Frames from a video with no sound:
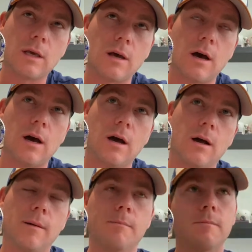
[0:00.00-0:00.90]

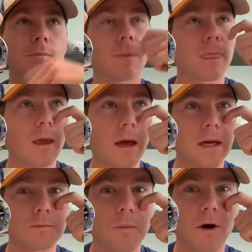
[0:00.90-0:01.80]
I
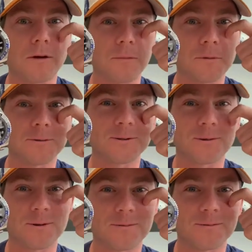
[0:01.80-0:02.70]
guess part of me was
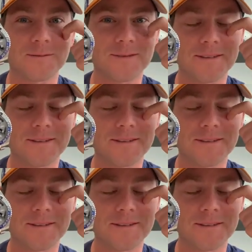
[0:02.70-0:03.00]
sort of